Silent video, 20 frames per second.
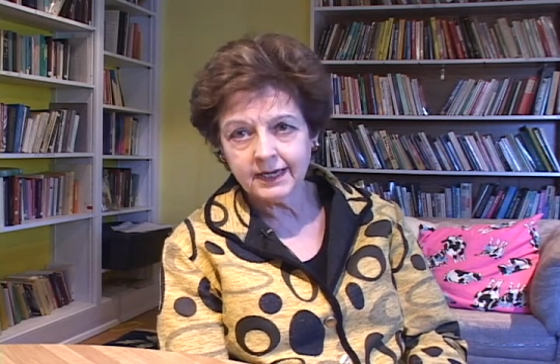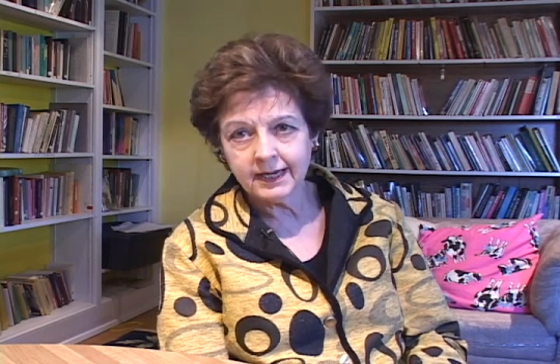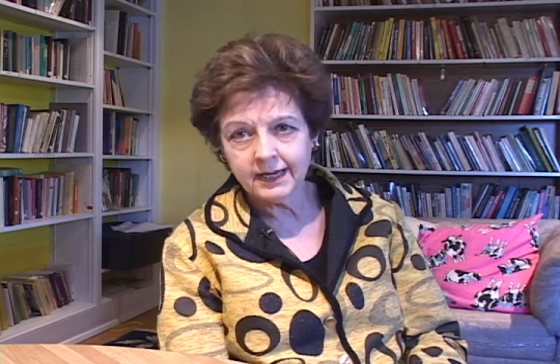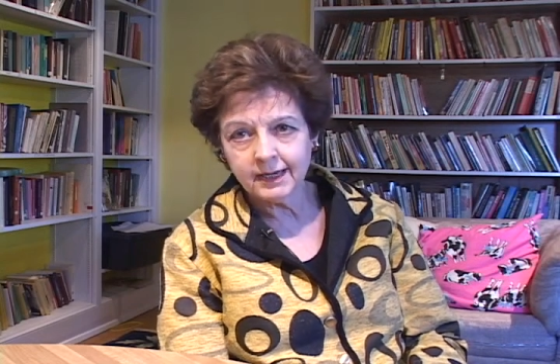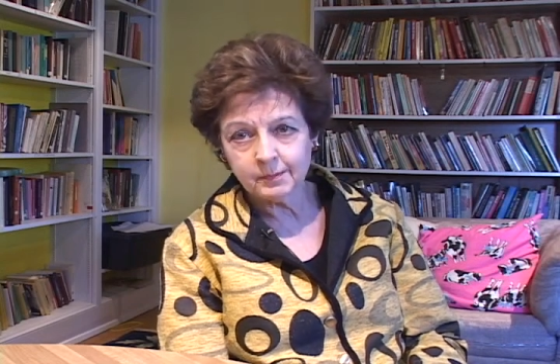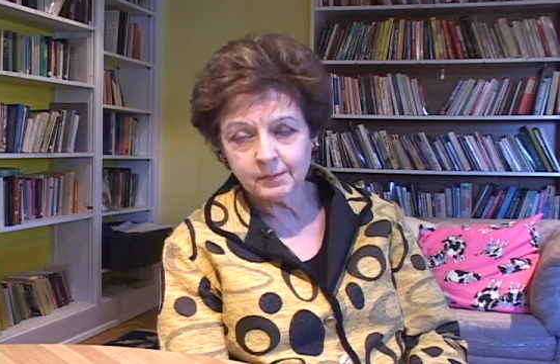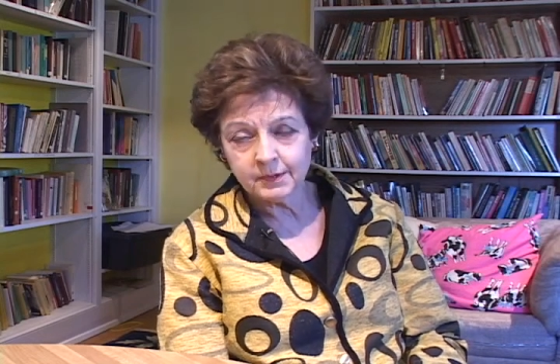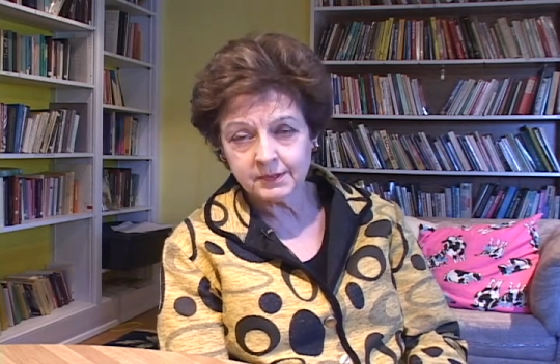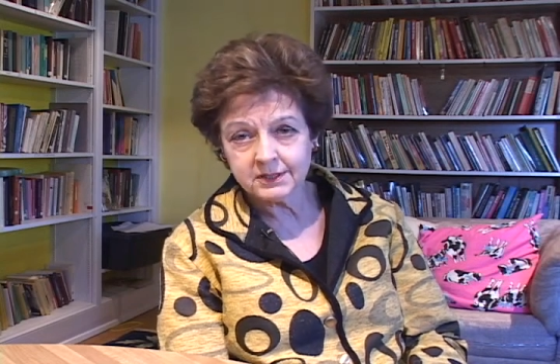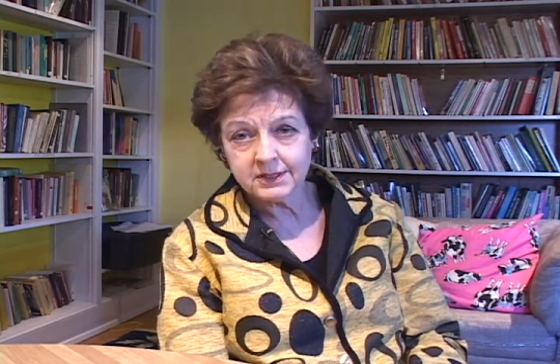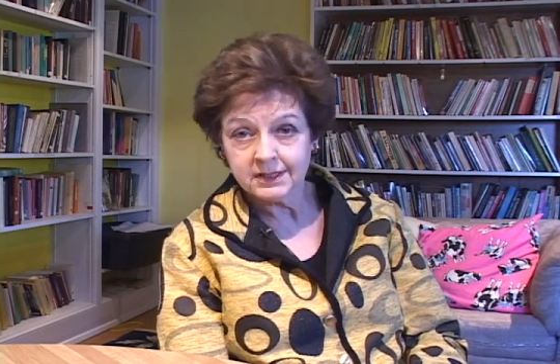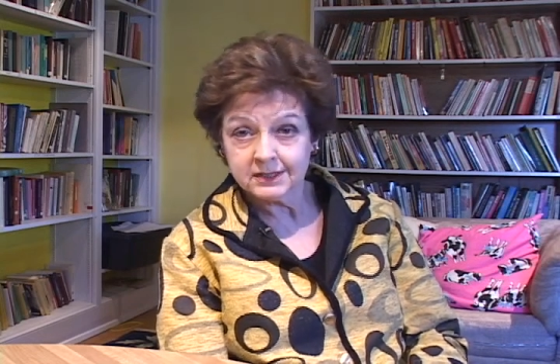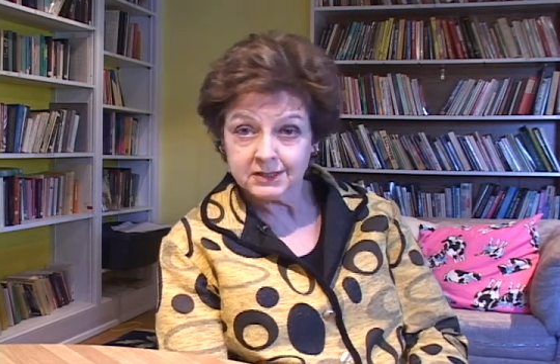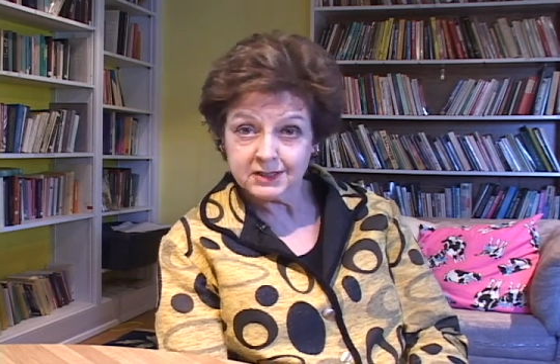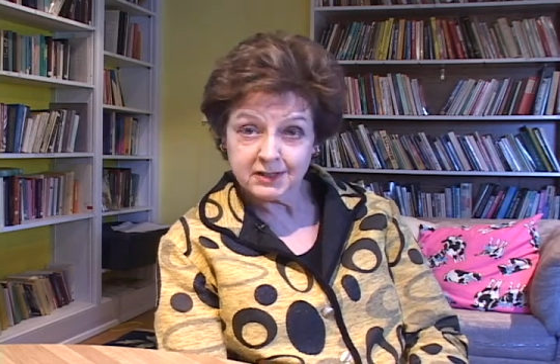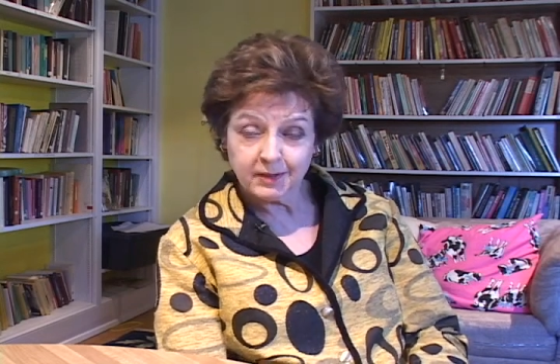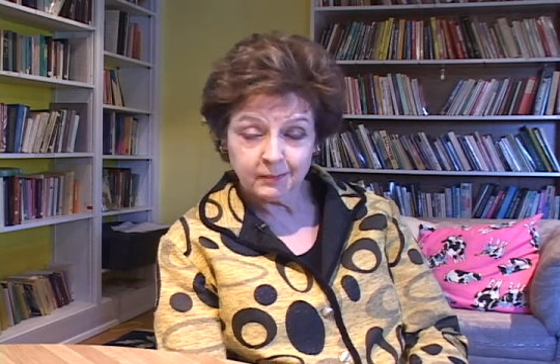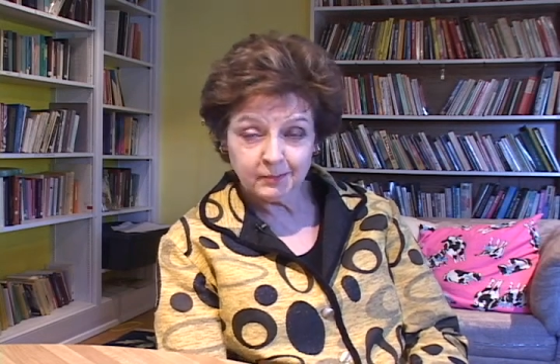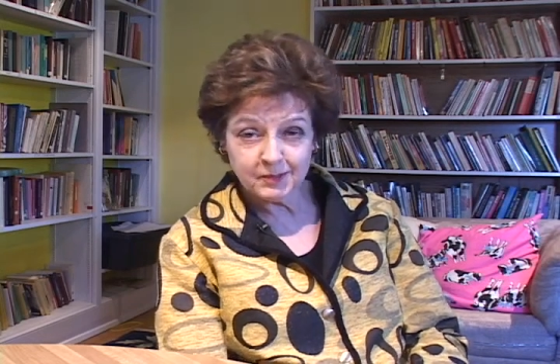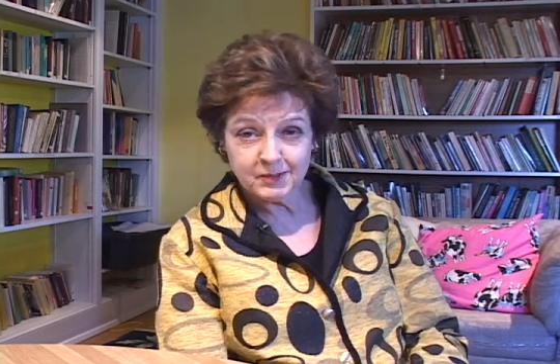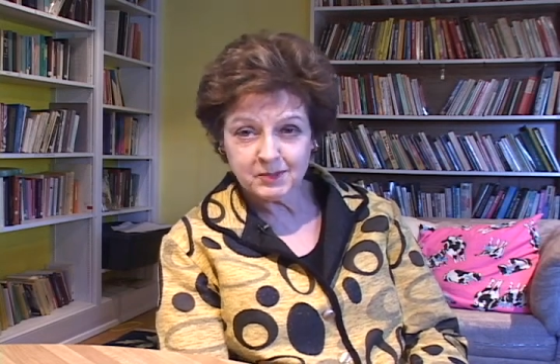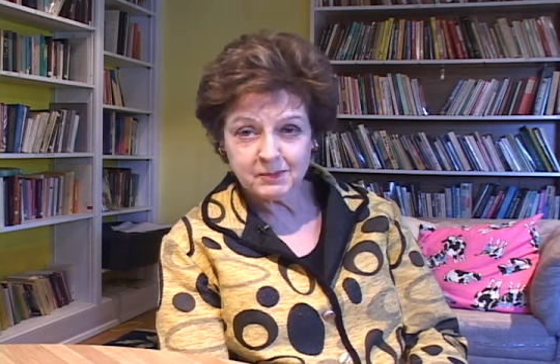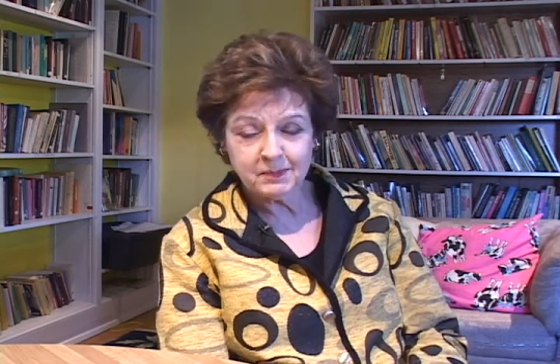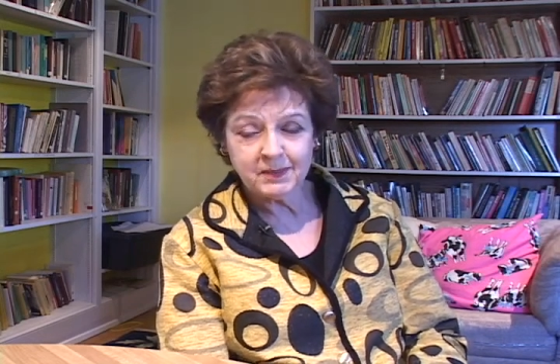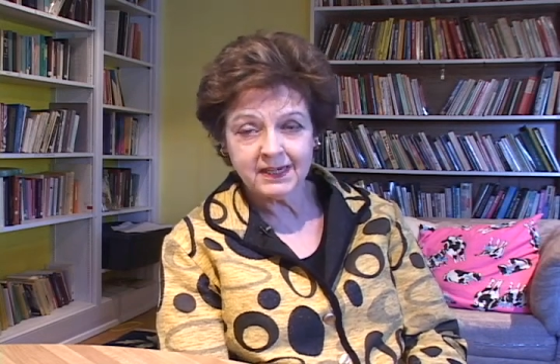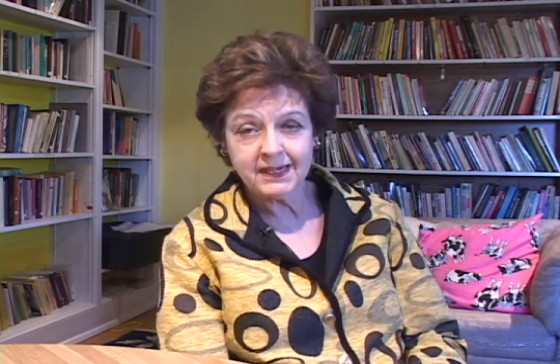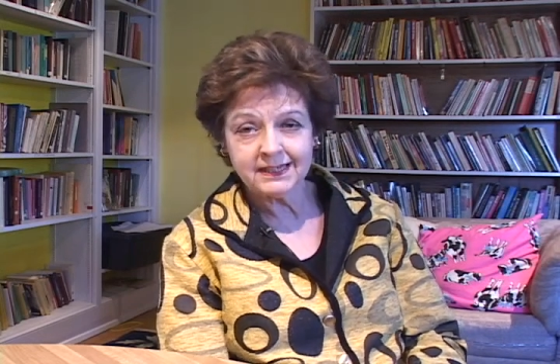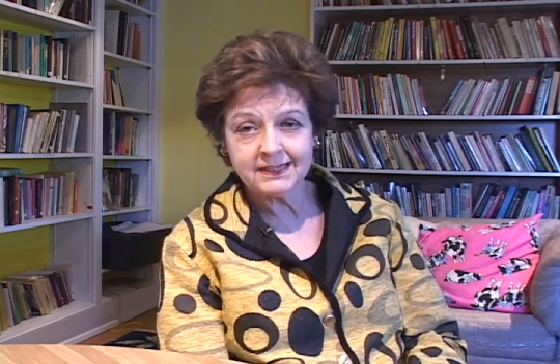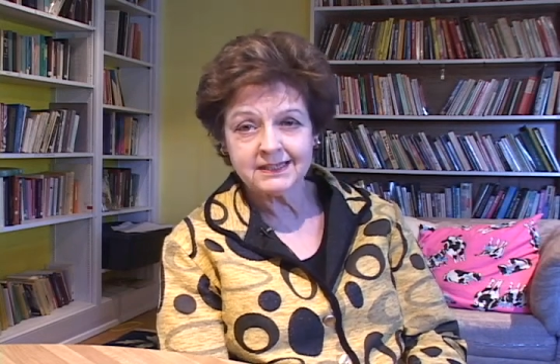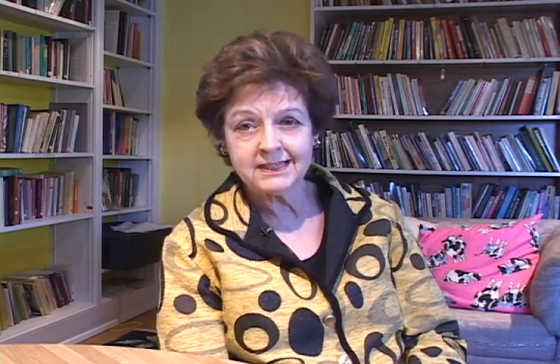campus in some
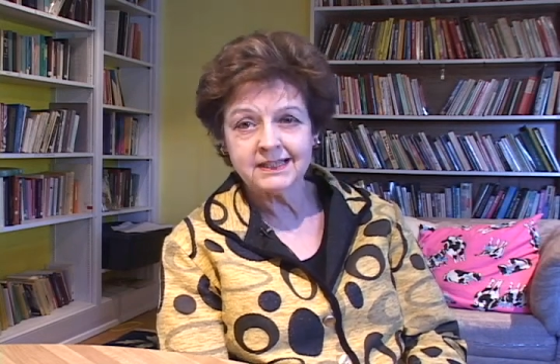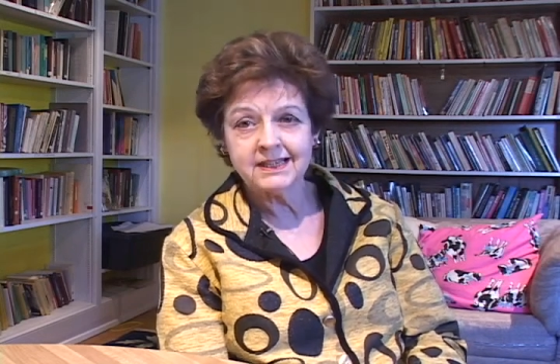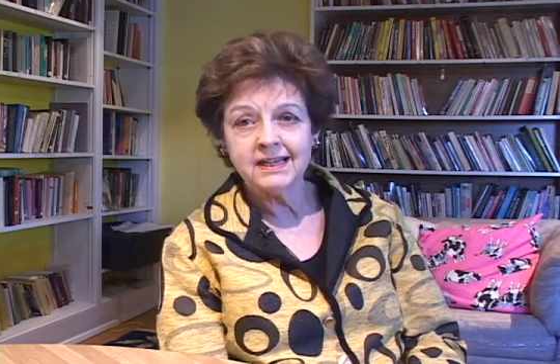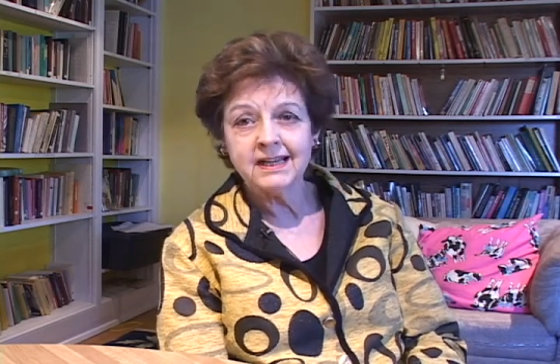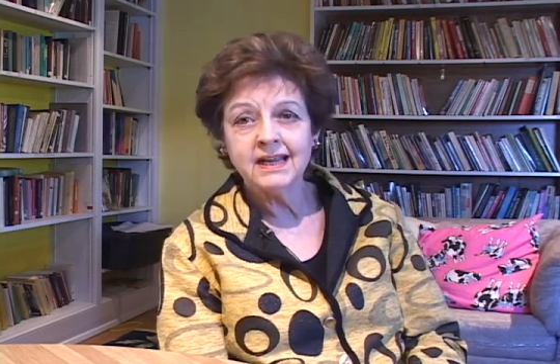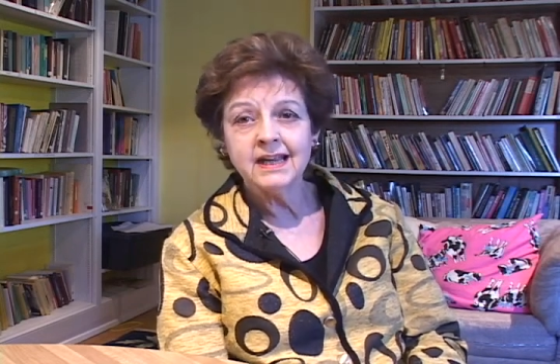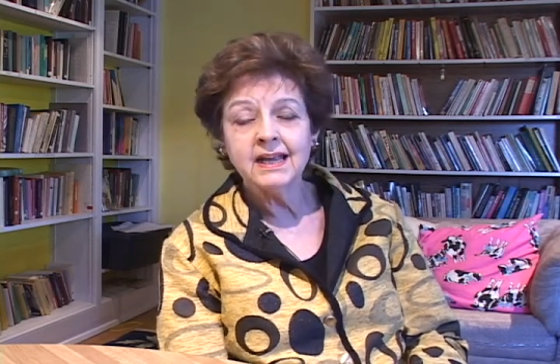respects.